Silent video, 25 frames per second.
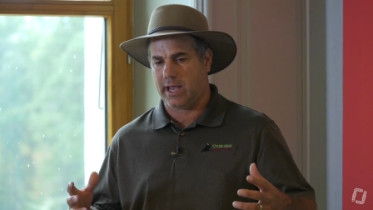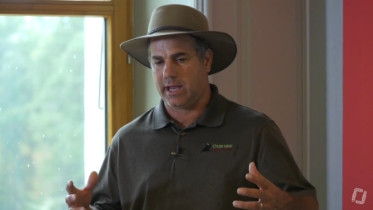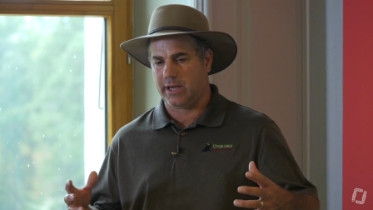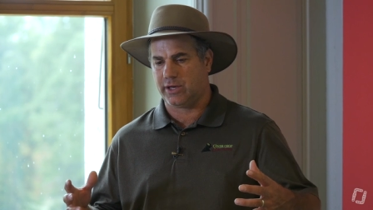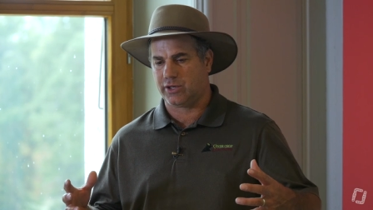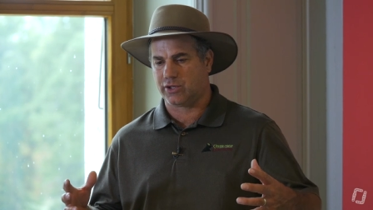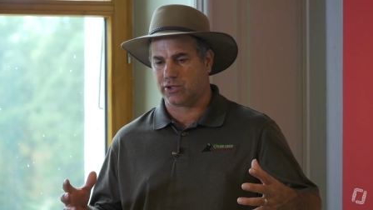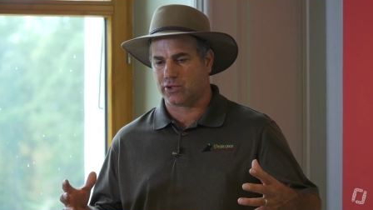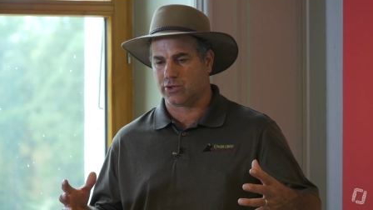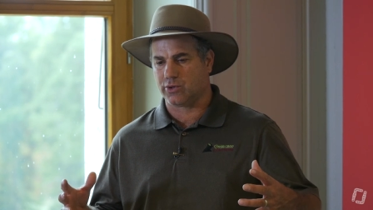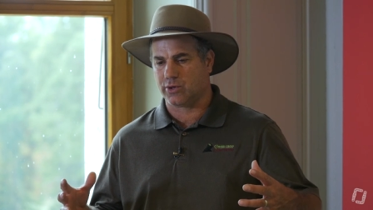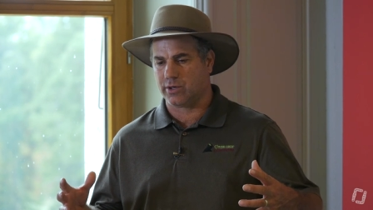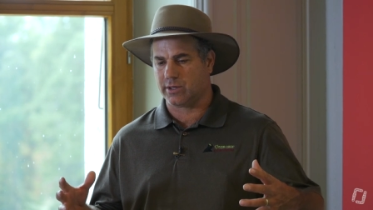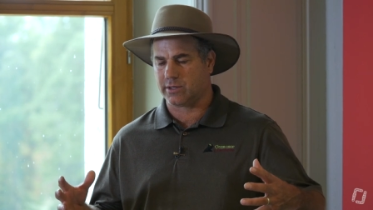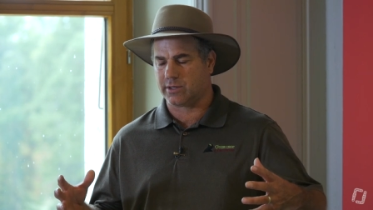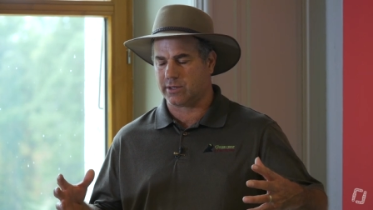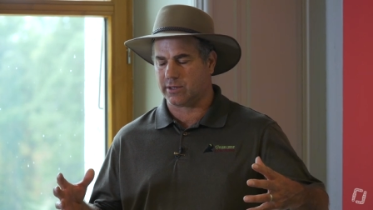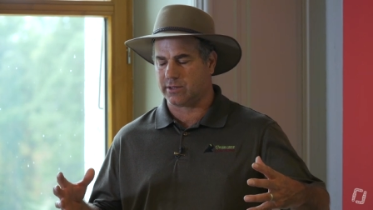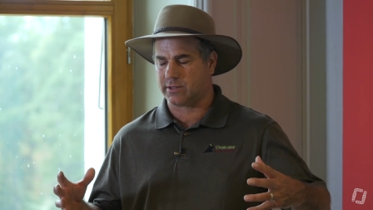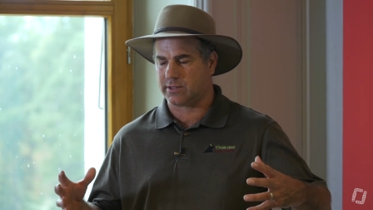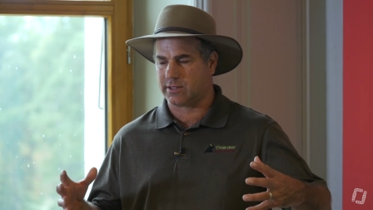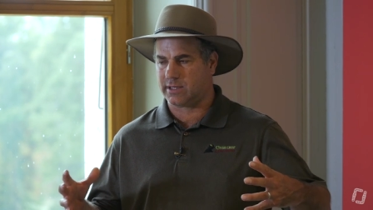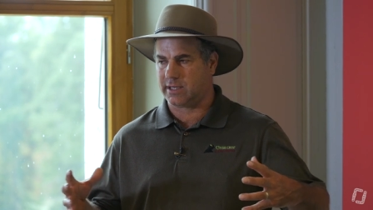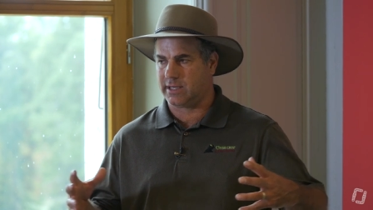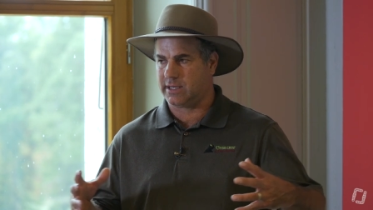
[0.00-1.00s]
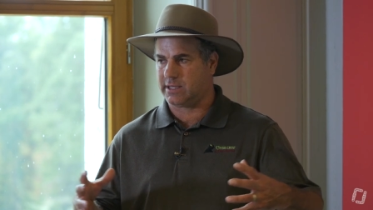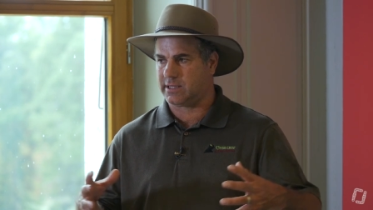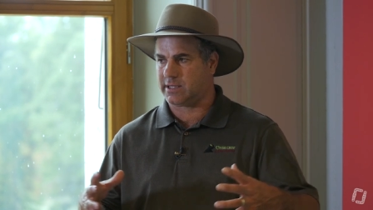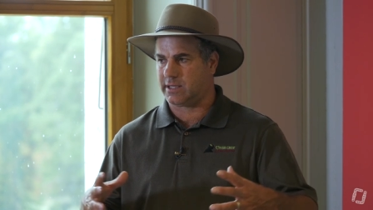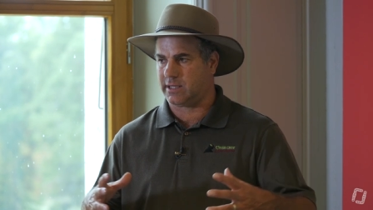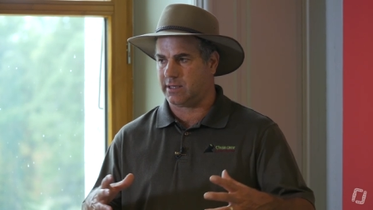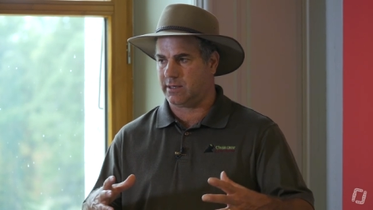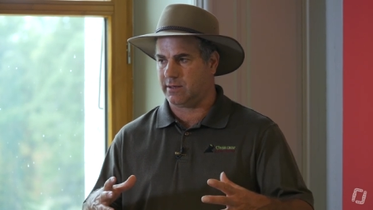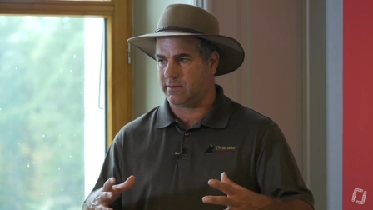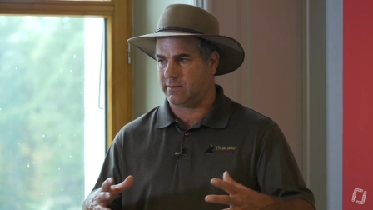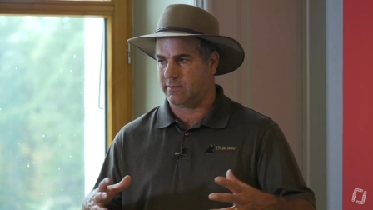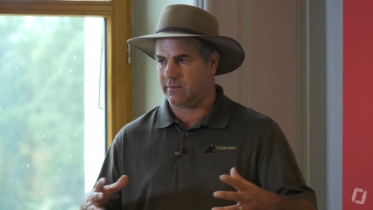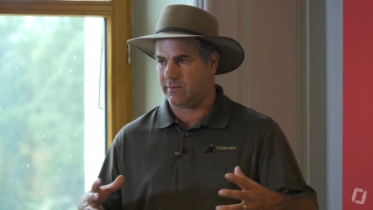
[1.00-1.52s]
a shorter
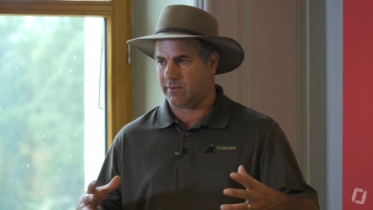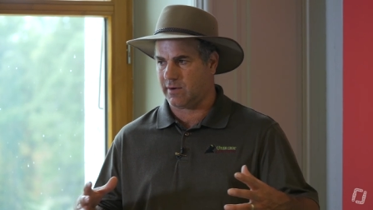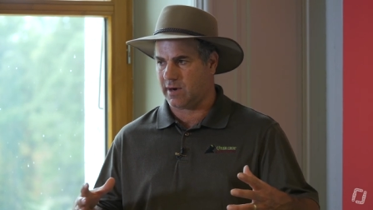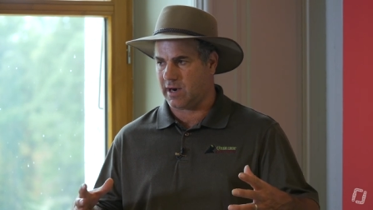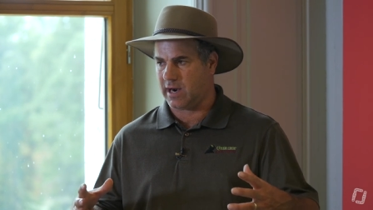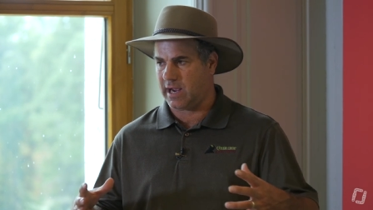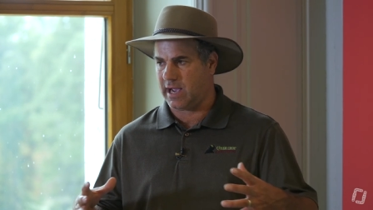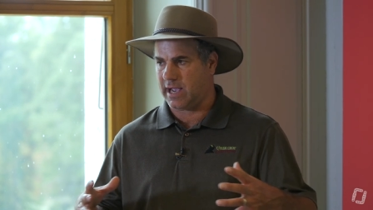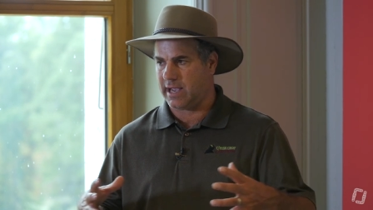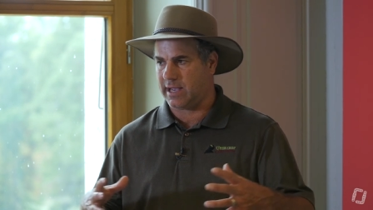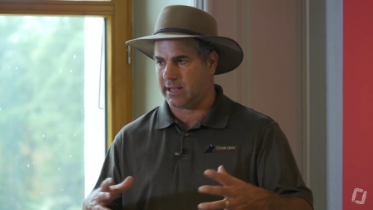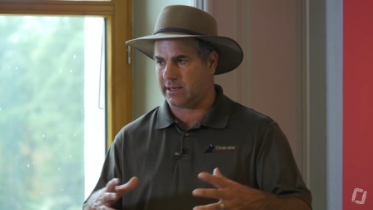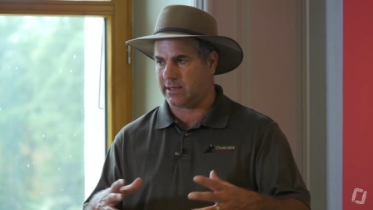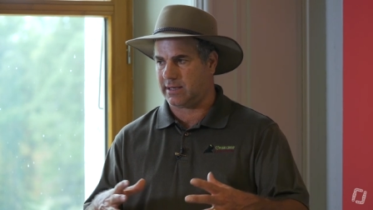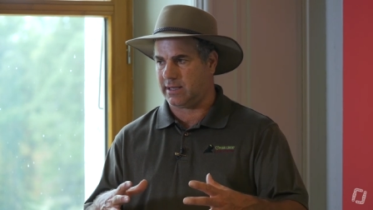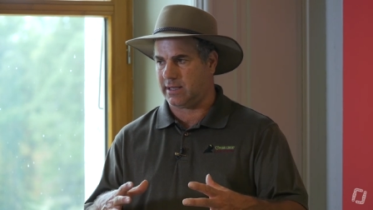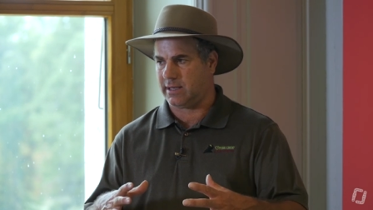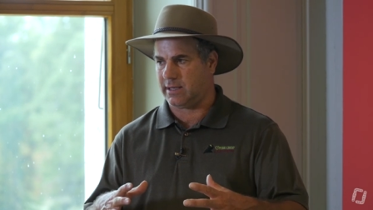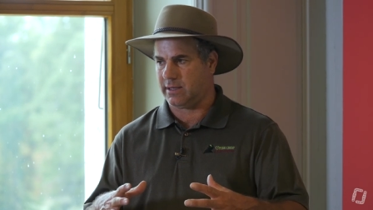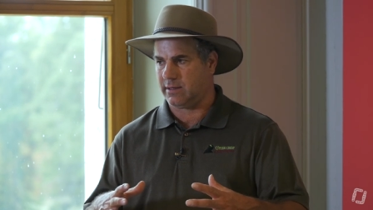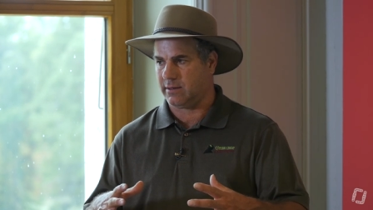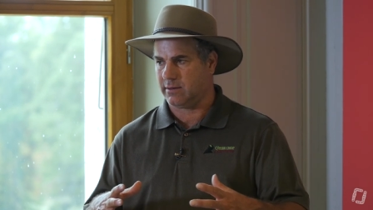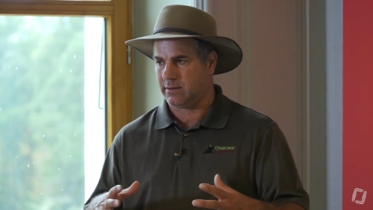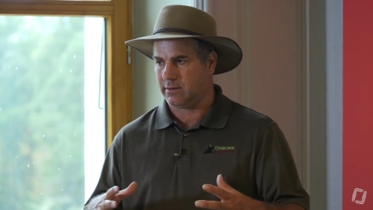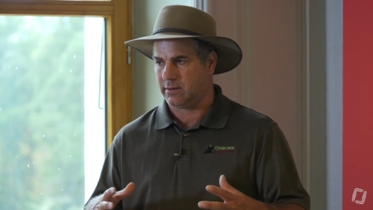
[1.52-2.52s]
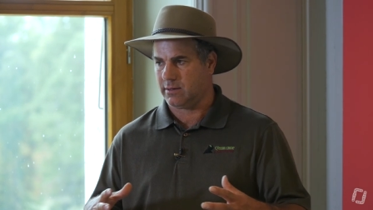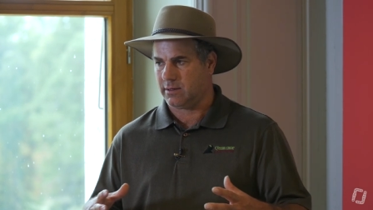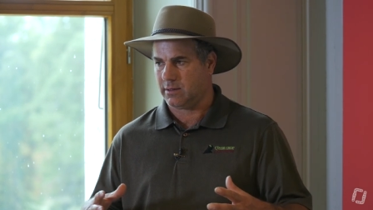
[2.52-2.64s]
season variety